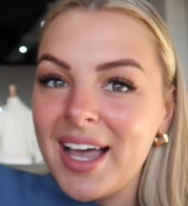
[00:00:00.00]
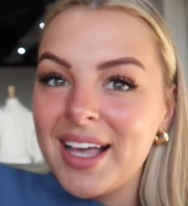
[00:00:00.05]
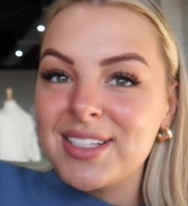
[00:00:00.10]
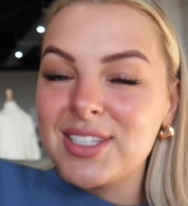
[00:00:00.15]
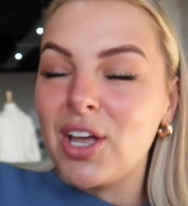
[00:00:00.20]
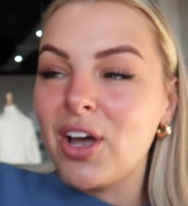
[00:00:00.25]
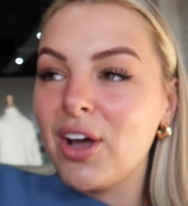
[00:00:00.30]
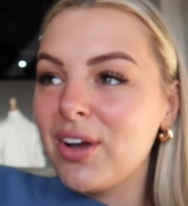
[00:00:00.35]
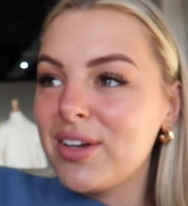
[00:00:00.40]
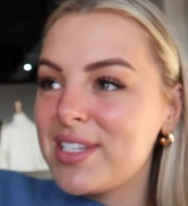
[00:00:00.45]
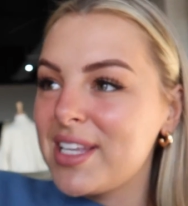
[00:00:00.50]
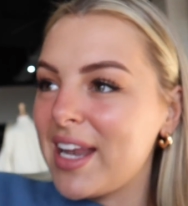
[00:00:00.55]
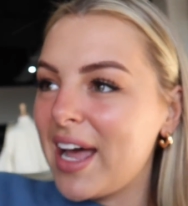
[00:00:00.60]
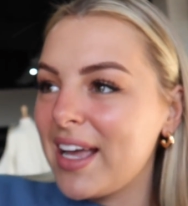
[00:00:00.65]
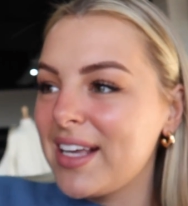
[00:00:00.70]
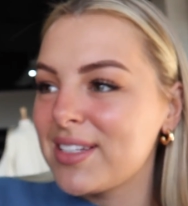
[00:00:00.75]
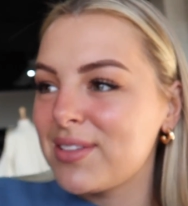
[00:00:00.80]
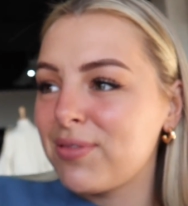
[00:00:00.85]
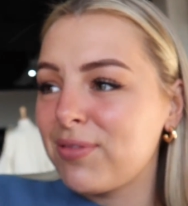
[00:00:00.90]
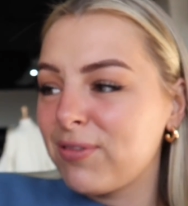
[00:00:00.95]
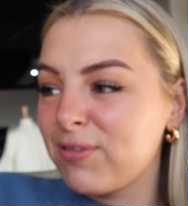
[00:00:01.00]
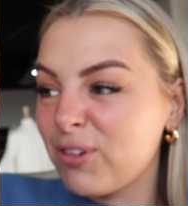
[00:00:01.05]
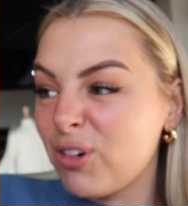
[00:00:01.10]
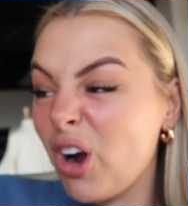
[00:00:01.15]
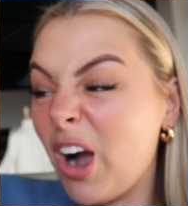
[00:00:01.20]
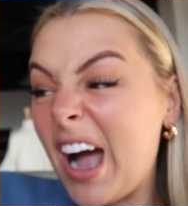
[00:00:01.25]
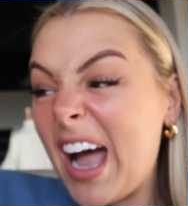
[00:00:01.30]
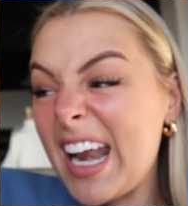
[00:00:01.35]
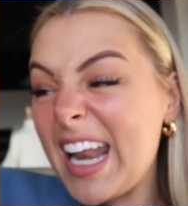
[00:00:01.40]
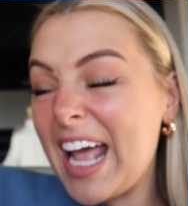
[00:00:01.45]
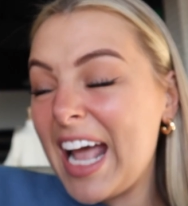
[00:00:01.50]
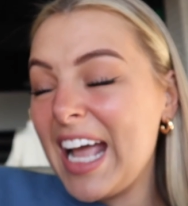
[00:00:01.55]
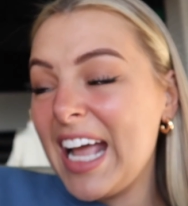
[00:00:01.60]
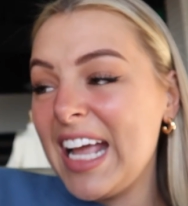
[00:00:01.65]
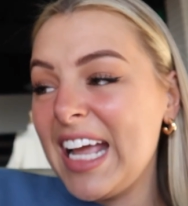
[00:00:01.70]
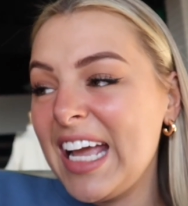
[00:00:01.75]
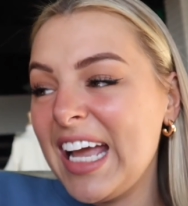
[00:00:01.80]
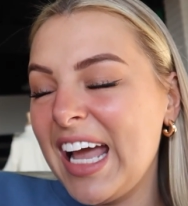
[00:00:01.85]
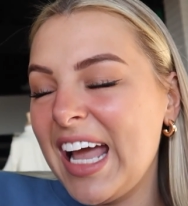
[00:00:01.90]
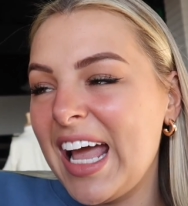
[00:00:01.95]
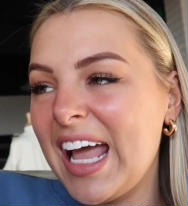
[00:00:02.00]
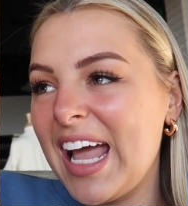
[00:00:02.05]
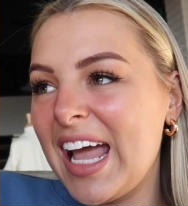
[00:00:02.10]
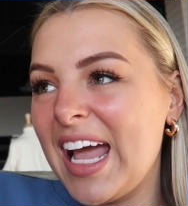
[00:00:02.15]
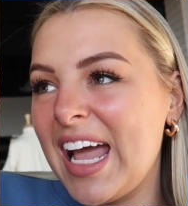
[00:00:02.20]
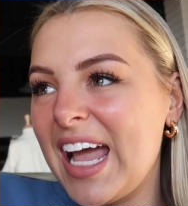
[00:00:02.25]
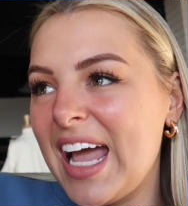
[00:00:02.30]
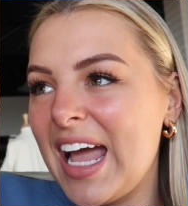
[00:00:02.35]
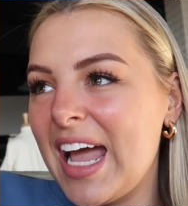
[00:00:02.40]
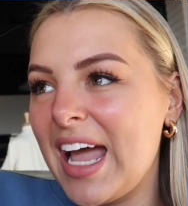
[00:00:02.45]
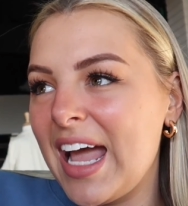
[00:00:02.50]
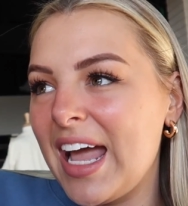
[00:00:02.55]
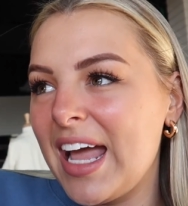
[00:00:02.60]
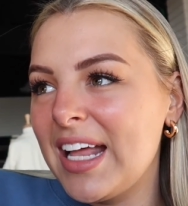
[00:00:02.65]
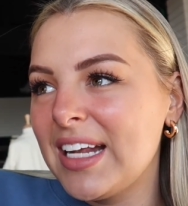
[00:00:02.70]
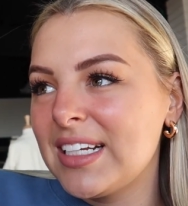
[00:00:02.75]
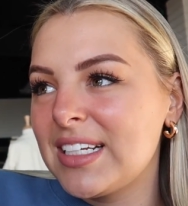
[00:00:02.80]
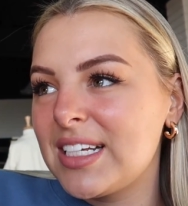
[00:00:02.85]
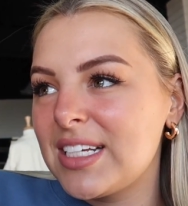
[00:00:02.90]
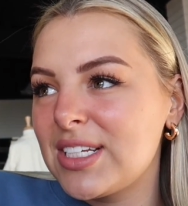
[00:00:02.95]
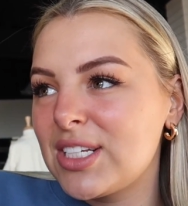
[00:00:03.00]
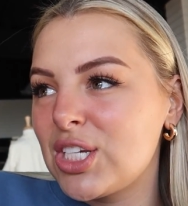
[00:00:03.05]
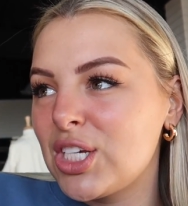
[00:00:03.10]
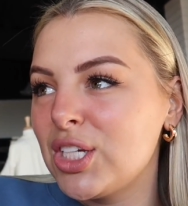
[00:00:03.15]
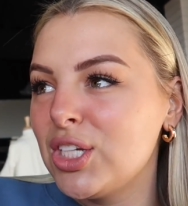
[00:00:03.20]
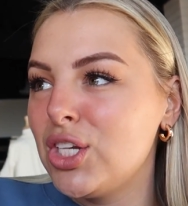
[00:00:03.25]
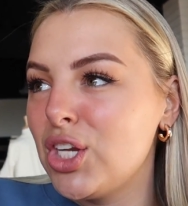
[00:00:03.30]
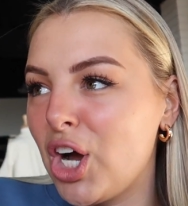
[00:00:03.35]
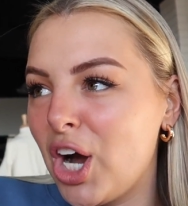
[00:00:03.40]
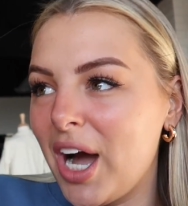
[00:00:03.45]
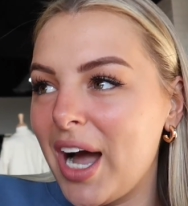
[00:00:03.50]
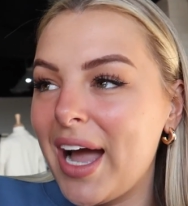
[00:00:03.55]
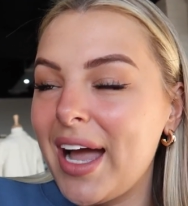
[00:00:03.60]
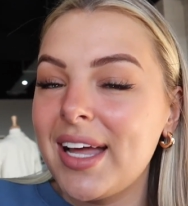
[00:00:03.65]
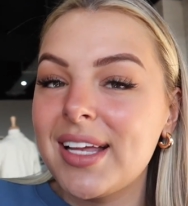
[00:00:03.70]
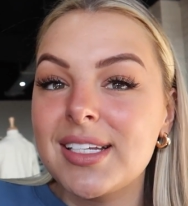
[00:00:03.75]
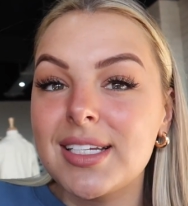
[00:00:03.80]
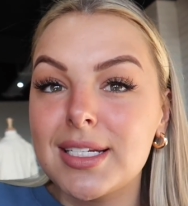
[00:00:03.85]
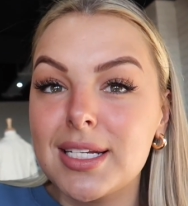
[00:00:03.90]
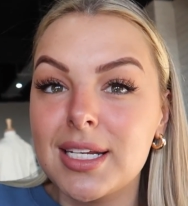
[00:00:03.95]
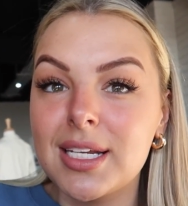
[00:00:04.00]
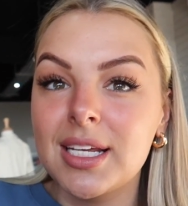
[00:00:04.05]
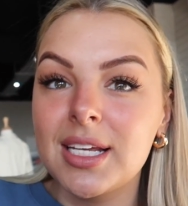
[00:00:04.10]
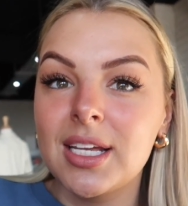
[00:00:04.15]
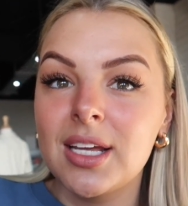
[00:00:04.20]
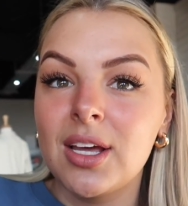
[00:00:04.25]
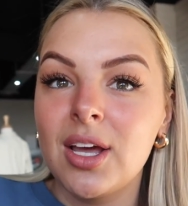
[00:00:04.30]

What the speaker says: So today is Friday and tonight